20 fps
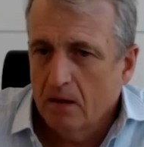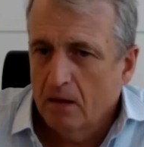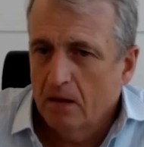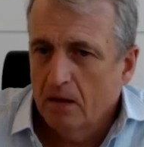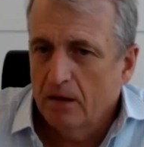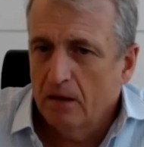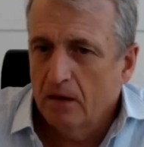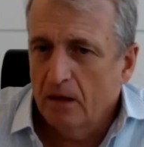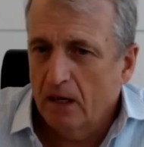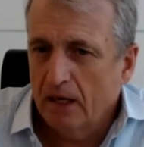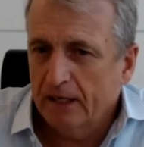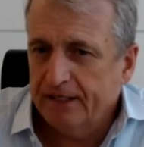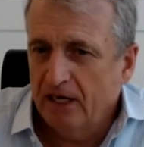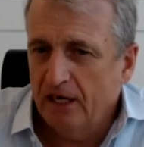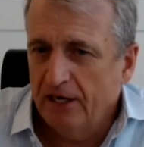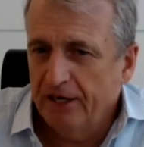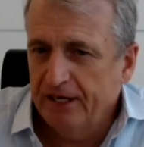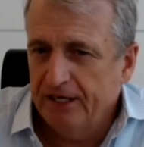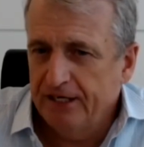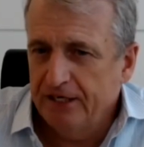I
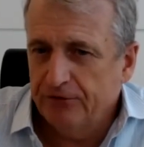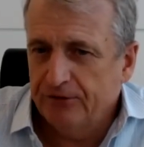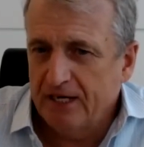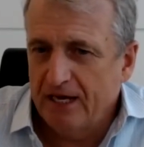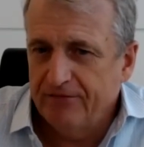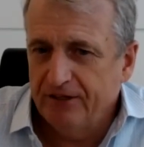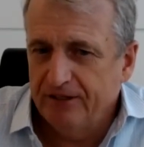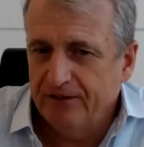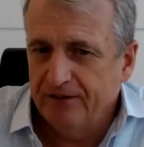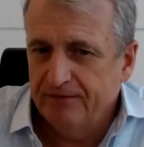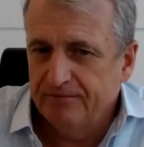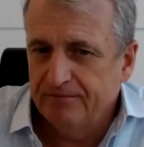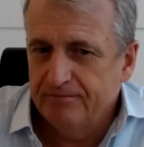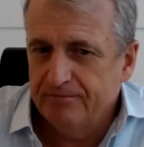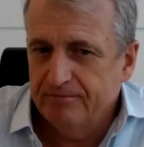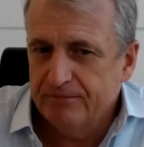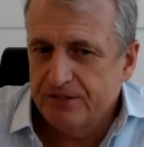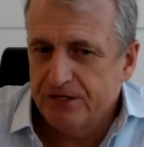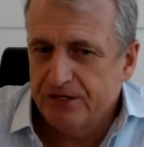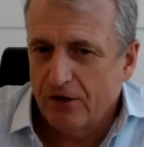can't hear you, Kevin.
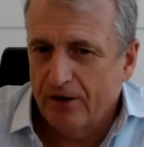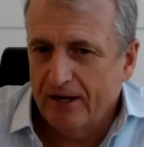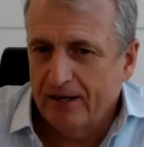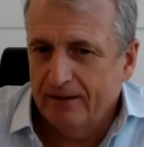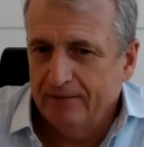Sorry.